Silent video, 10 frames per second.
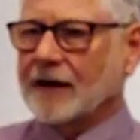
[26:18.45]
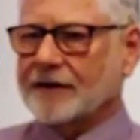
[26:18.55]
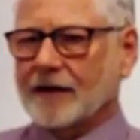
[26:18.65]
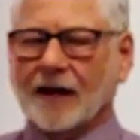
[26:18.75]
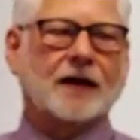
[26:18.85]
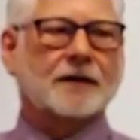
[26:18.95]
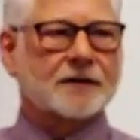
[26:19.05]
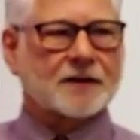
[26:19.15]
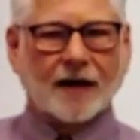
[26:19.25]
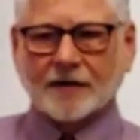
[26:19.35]
I think
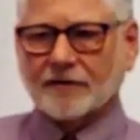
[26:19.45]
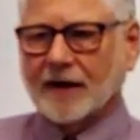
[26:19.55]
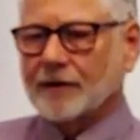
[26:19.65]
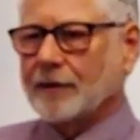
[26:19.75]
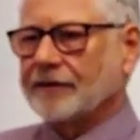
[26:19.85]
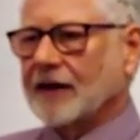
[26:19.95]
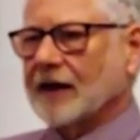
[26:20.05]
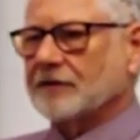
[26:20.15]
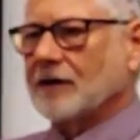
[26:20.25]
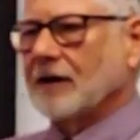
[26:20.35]
England's got it right and we've
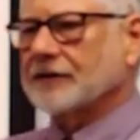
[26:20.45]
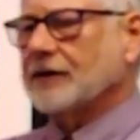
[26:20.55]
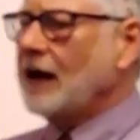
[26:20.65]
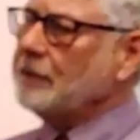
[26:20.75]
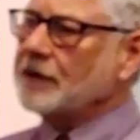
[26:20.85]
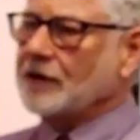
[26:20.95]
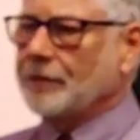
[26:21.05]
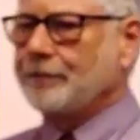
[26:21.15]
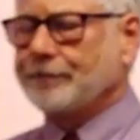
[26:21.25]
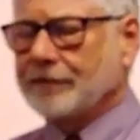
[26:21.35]
got it wrong. So I'm going
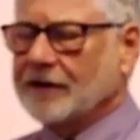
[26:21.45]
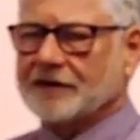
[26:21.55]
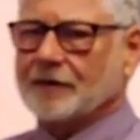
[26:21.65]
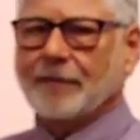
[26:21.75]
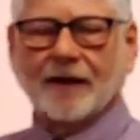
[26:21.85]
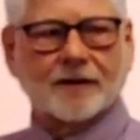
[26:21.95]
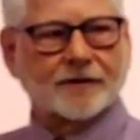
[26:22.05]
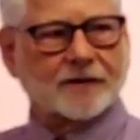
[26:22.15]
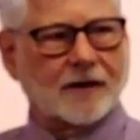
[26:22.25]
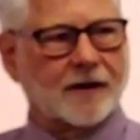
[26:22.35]
to disobey
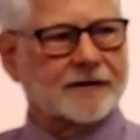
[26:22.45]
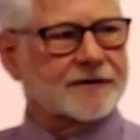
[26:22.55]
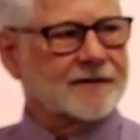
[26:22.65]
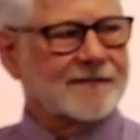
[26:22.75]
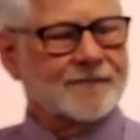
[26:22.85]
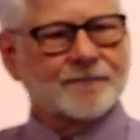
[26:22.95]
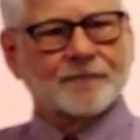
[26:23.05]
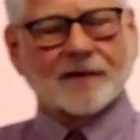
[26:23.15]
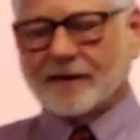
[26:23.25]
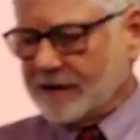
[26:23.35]
those laws.
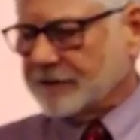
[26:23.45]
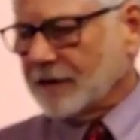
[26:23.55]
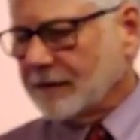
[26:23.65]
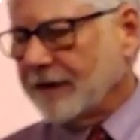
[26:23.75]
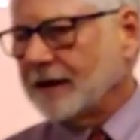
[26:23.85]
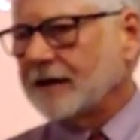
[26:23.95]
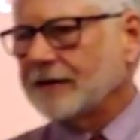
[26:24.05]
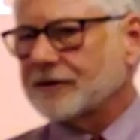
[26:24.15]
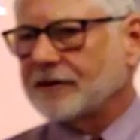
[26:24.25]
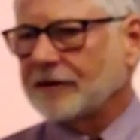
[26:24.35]
This one I'll pay
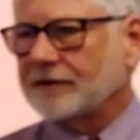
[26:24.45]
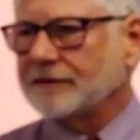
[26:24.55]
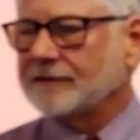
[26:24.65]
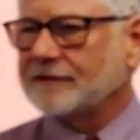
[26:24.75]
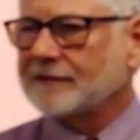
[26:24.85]
attention to.